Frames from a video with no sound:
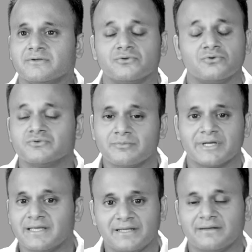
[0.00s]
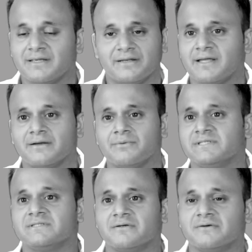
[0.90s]
So those were my key
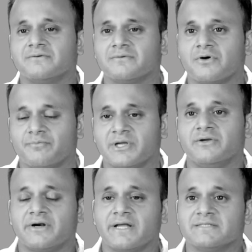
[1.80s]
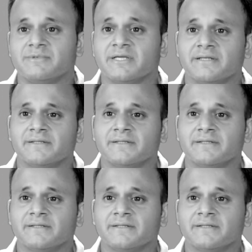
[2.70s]
takeaways of my year at ISB.